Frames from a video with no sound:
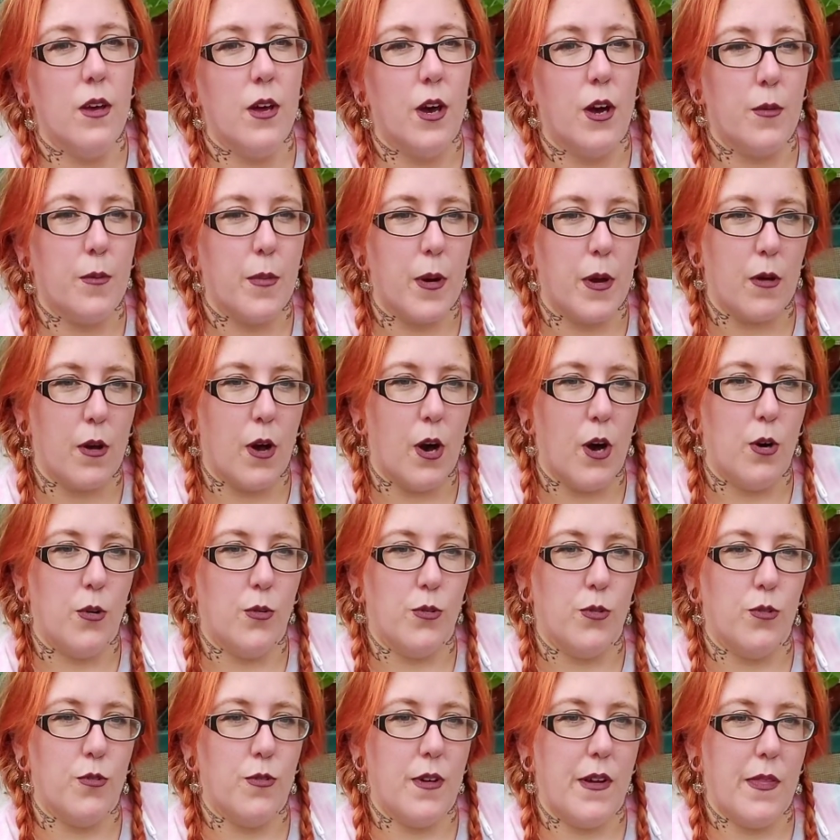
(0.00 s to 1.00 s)
I'd poke
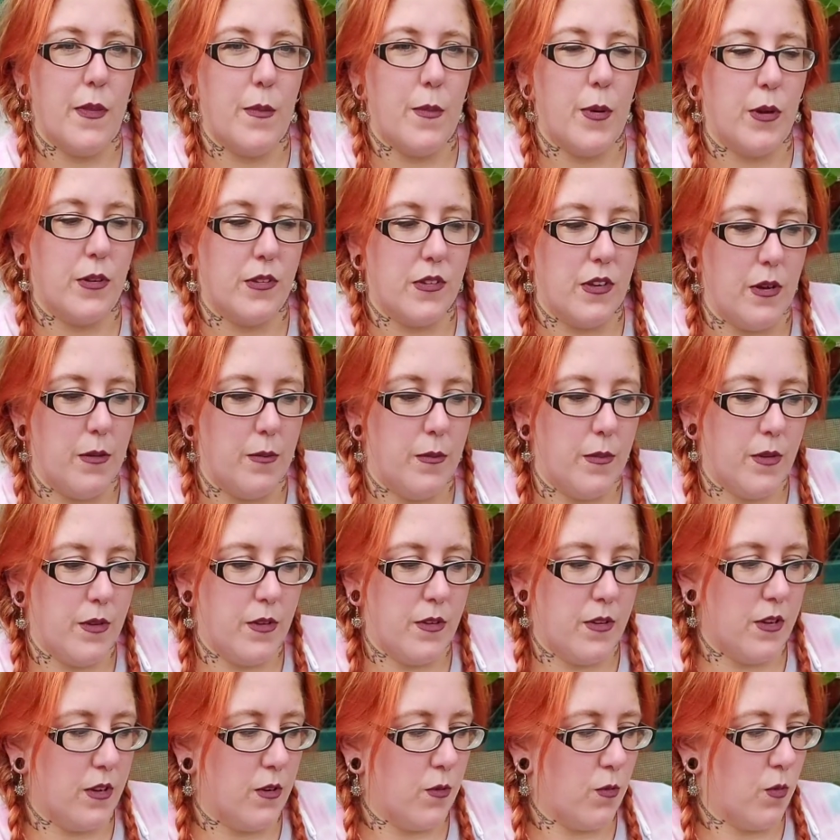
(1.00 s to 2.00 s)
holes all around the bottom
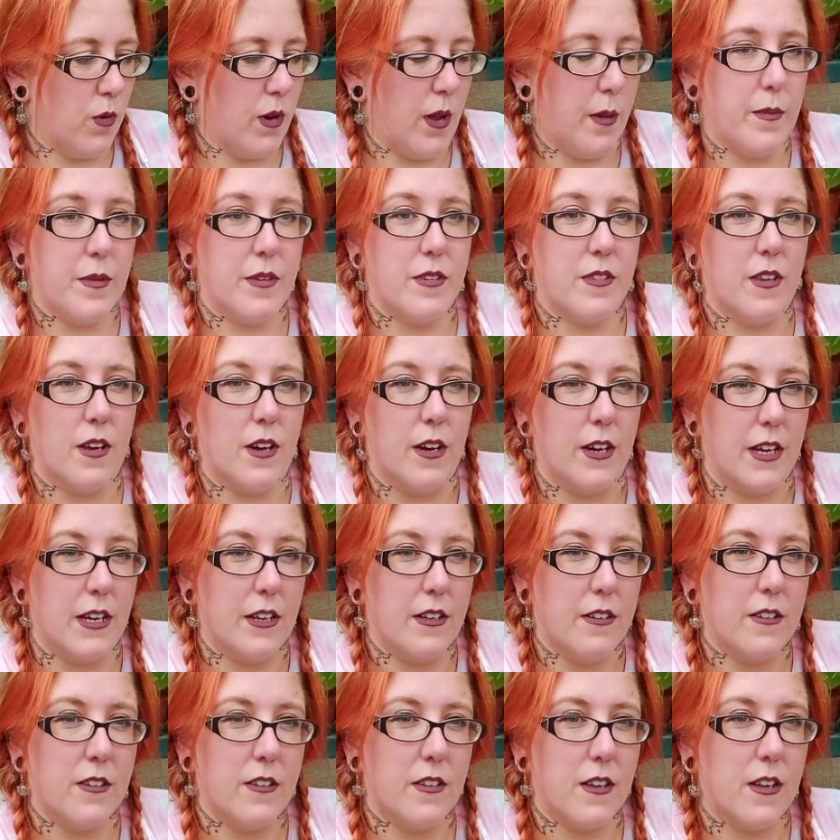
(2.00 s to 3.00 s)
and all up the
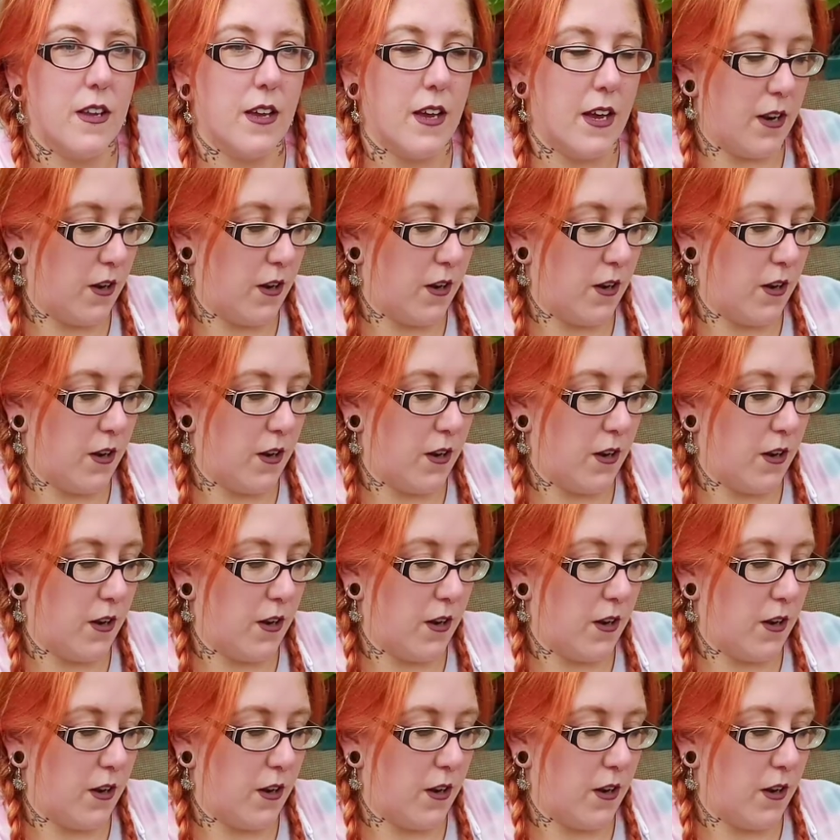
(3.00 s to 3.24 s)
sides,